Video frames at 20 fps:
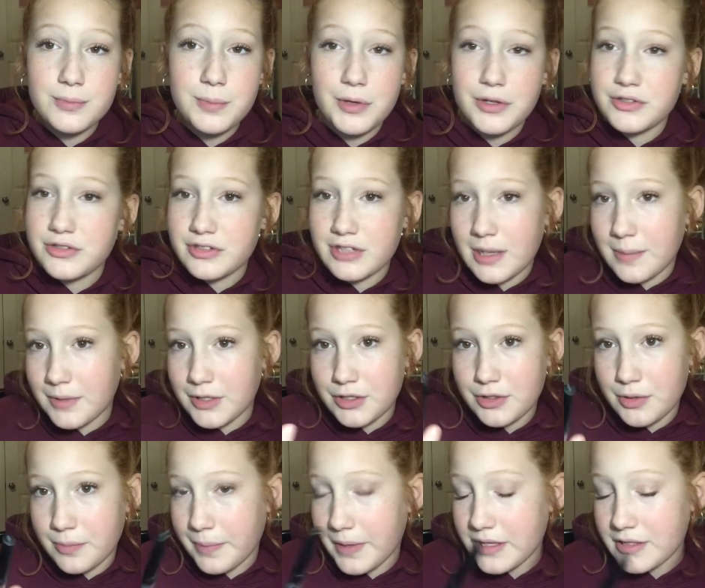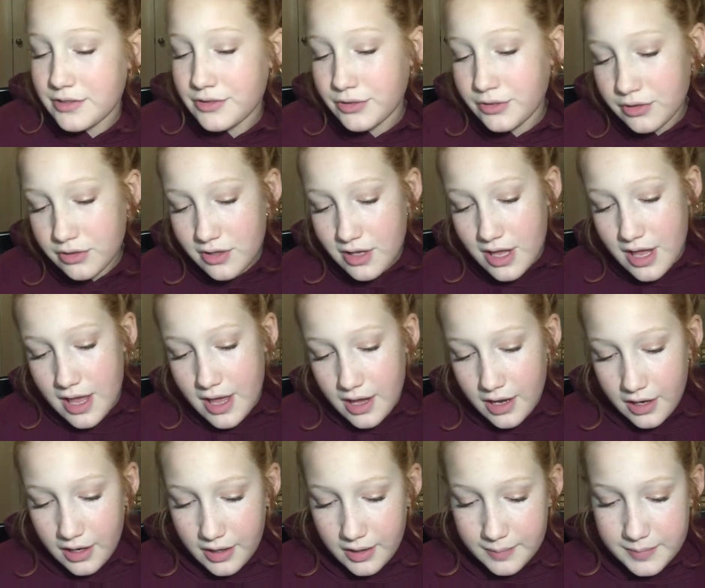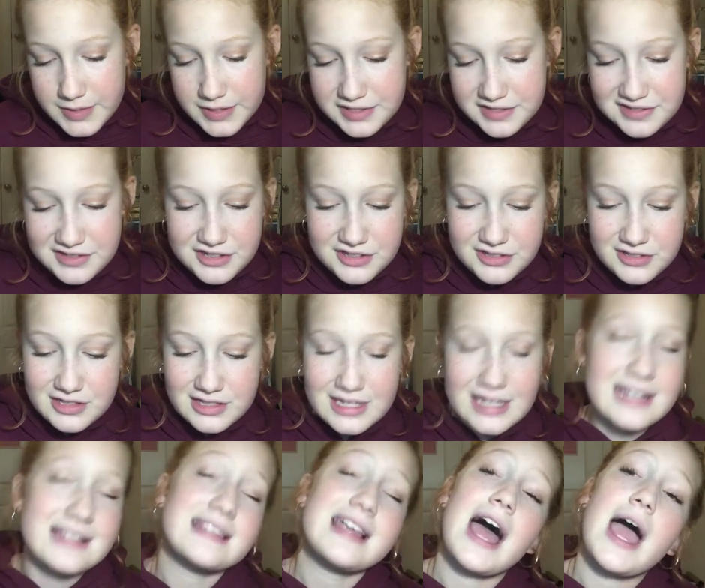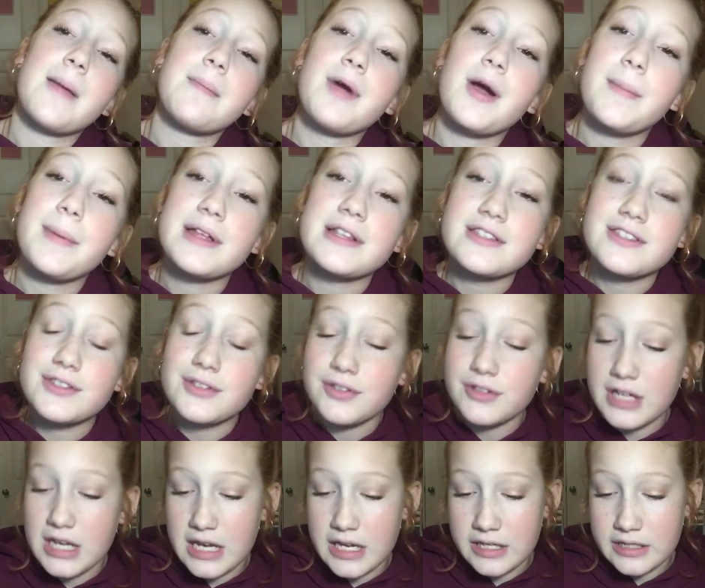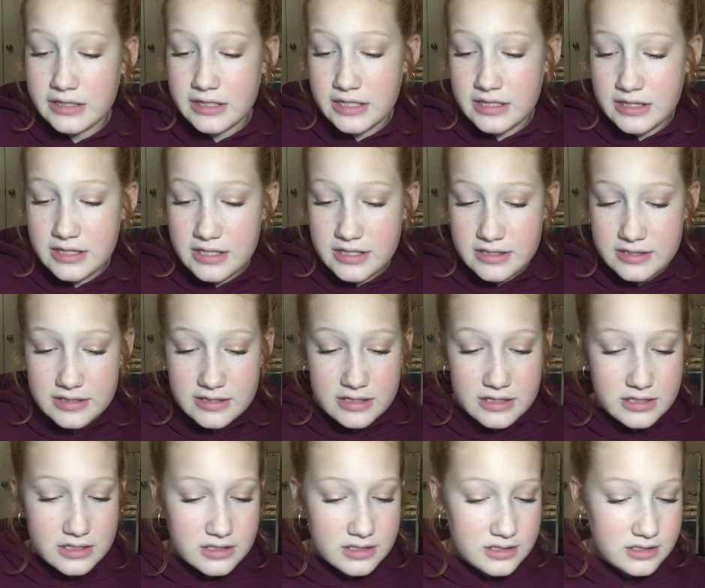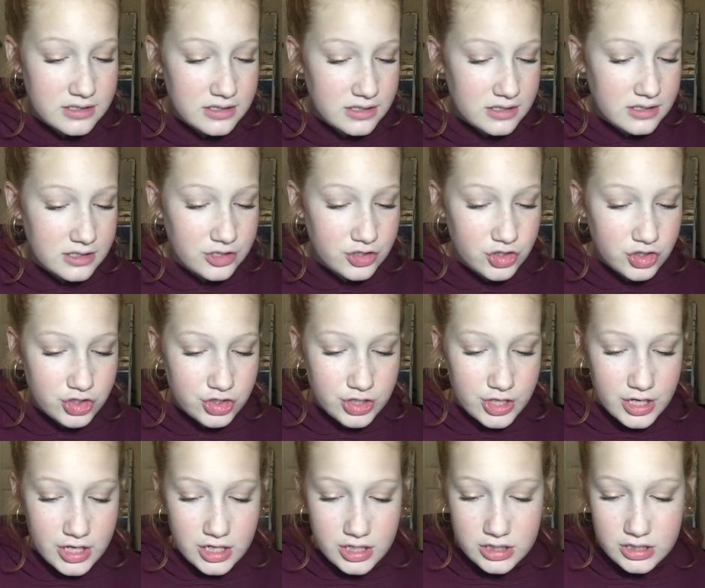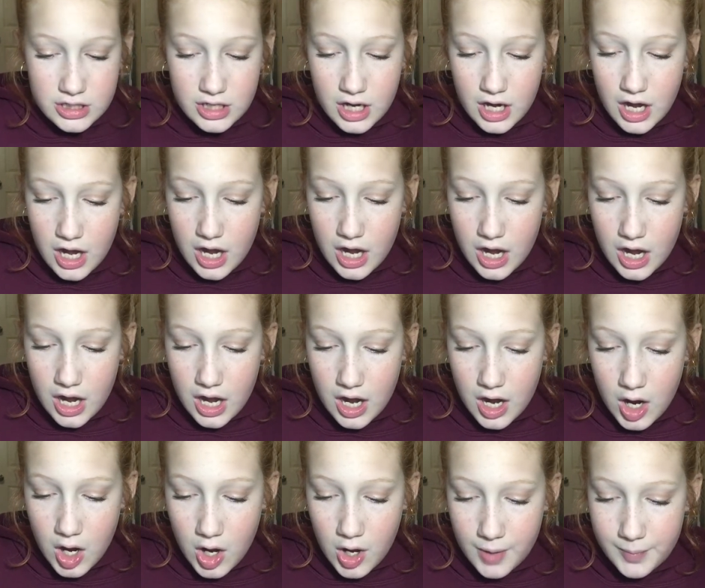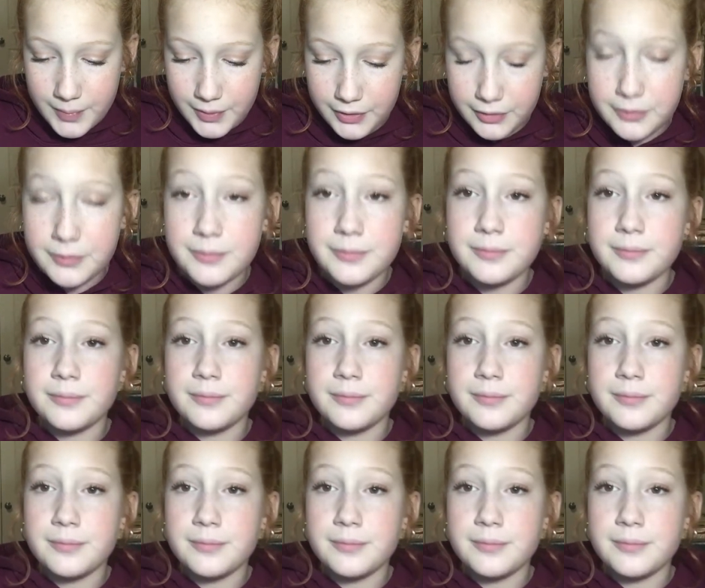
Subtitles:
Personally, I'm going to do a pencil. This is just the NYX eyebrow pencil, and this is in the shade Auburn.